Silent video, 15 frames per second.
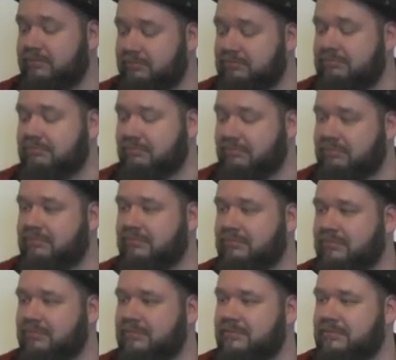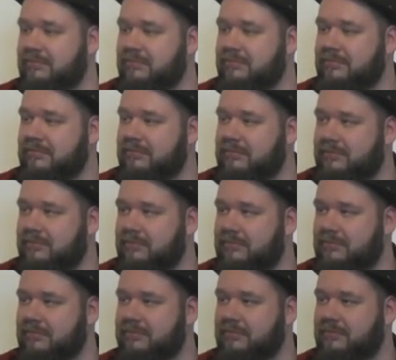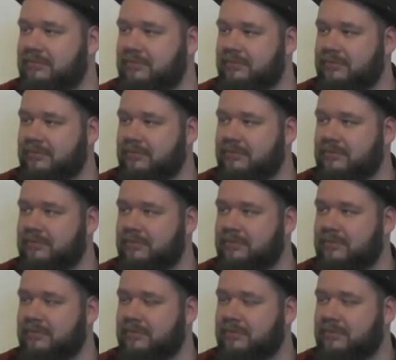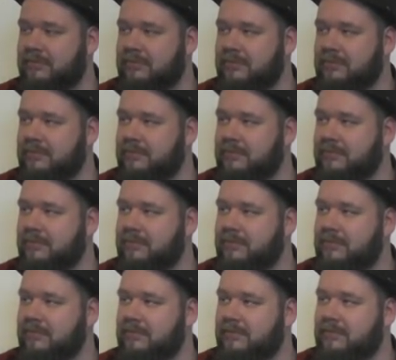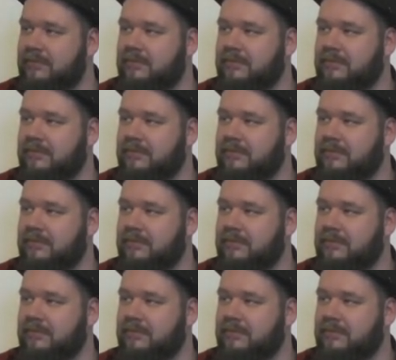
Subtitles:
The person shown says nothing.